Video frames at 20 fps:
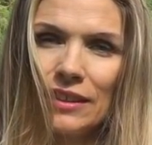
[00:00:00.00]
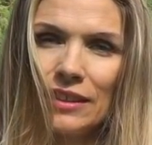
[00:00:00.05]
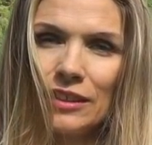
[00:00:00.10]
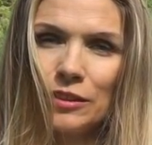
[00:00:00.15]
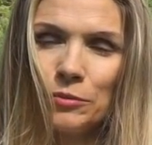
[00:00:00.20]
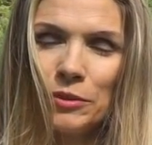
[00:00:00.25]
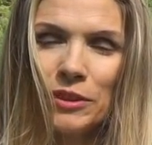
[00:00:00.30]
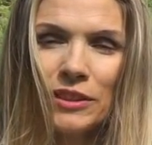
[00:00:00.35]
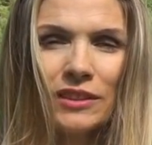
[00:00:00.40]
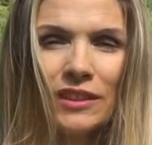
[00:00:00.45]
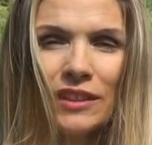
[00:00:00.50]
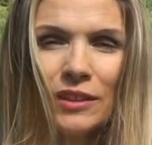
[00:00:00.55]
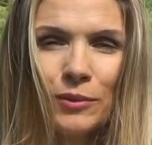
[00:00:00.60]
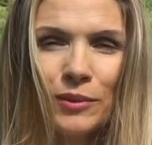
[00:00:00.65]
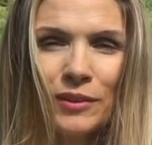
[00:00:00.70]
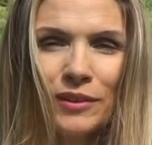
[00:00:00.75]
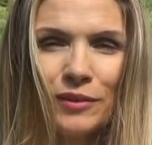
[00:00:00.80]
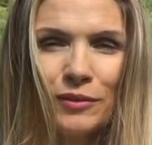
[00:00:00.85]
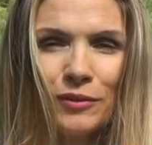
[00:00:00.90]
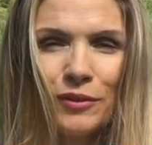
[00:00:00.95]
especially
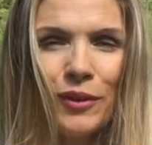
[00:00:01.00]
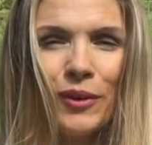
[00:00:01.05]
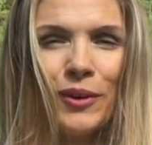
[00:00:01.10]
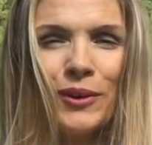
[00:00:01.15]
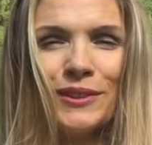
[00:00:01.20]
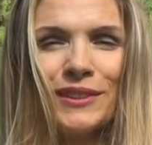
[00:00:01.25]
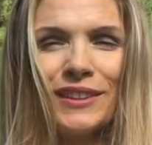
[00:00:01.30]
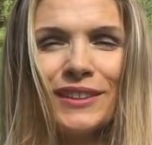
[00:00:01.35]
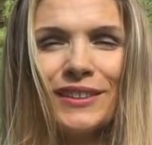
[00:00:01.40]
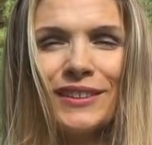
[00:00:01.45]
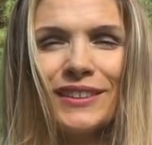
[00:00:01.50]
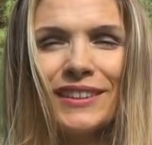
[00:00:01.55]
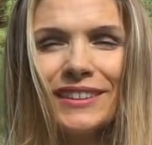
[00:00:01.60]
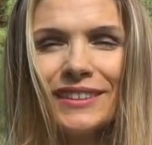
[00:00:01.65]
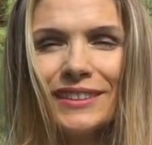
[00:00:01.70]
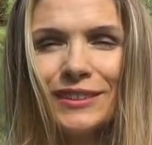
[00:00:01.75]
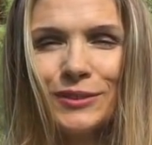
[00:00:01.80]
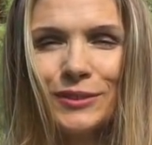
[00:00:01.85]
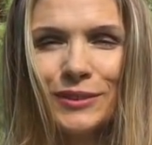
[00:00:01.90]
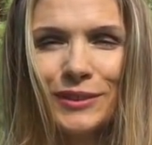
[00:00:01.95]
when the thoughts are
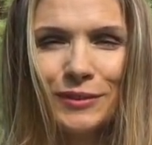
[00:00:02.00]
connected to